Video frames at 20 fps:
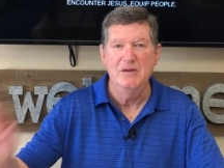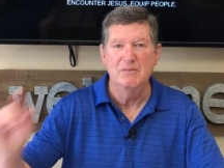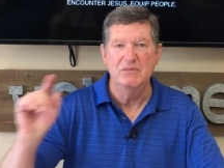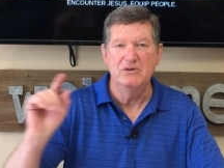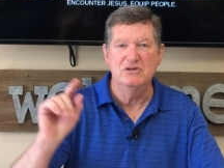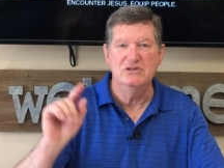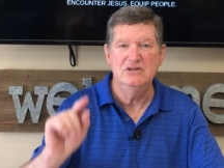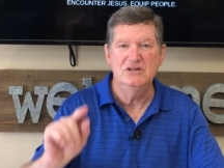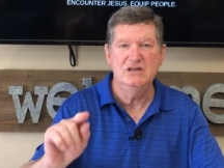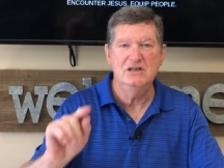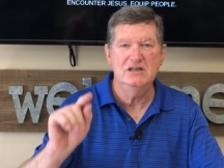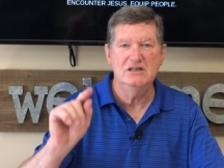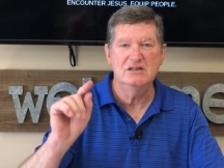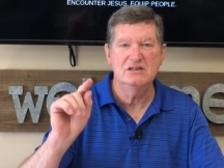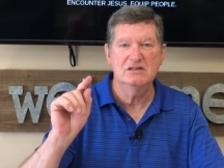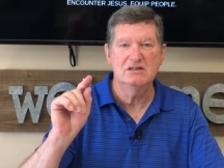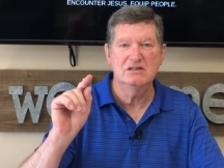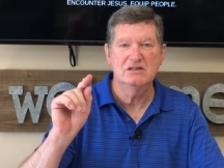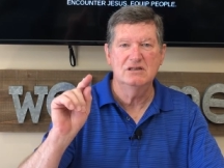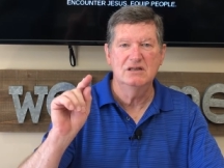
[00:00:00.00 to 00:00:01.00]
but
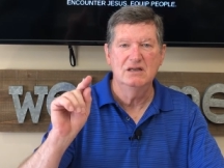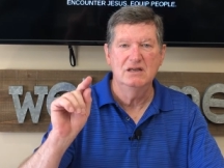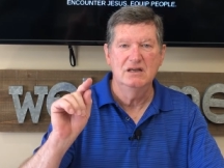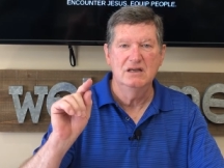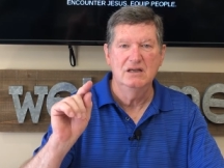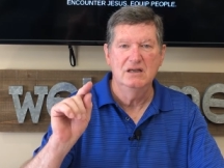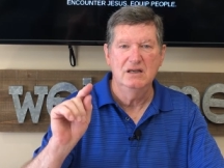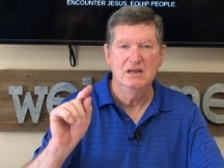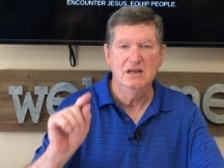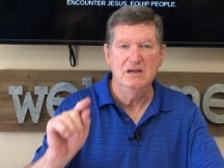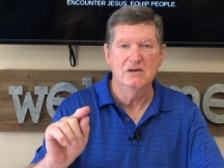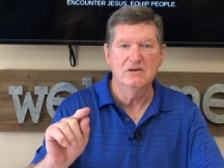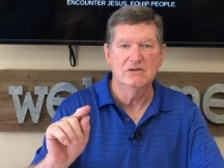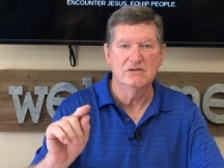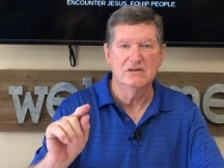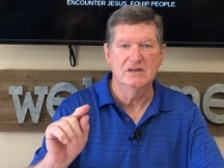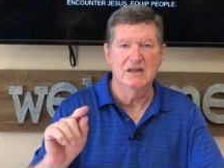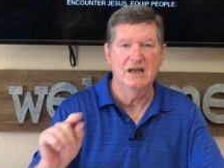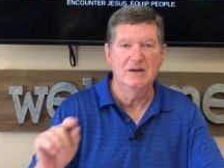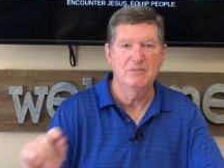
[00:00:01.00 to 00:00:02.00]
Jesus
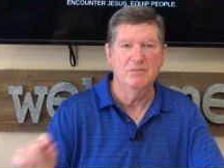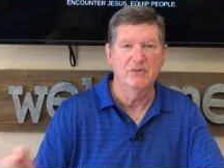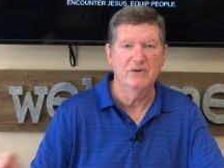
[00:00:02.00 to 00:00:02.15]
hears that